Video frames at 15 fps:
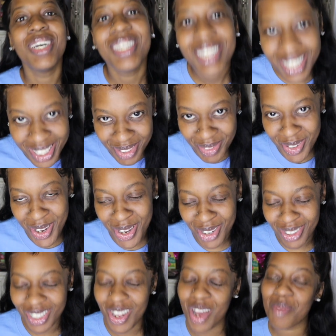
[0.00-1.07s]
up, y'all?
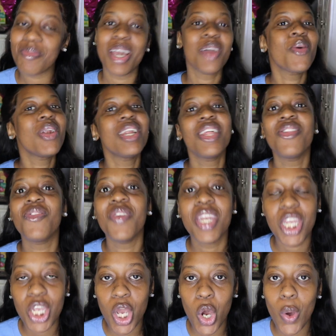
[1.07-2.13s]
So I'm back with another
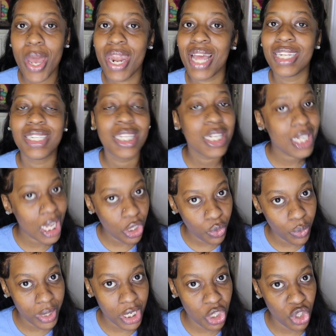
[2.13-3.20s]
video, and I did not
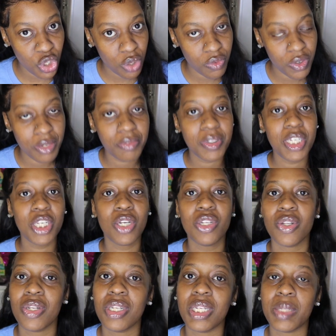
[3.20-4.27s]
do an intro for the video,
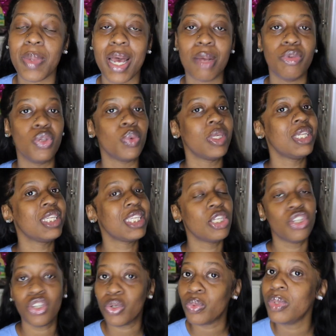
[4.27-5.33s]
so this is why I'm doing this
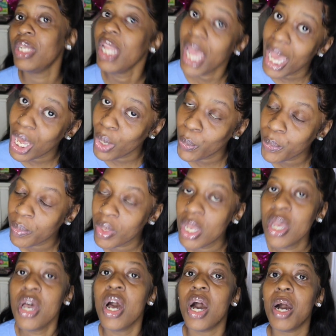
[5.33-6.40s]
intro now.
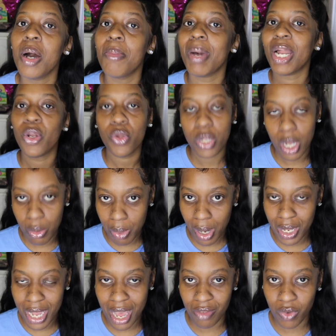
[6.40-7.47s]
I know y'all
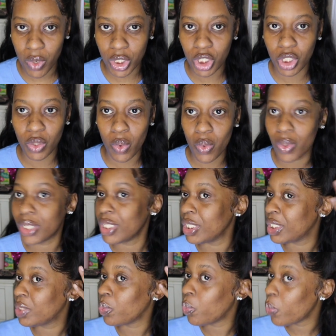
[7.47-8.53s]
probably have questions on
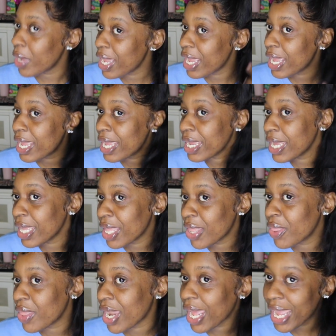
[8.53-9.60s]
this wig,
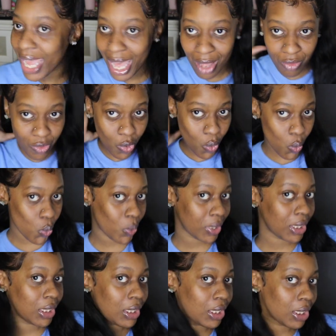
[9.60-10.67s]
and then I have
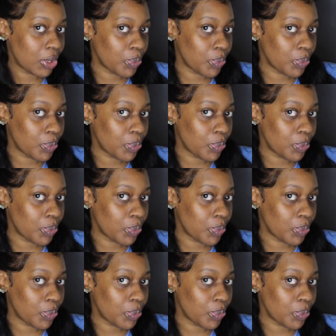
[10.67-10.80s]
on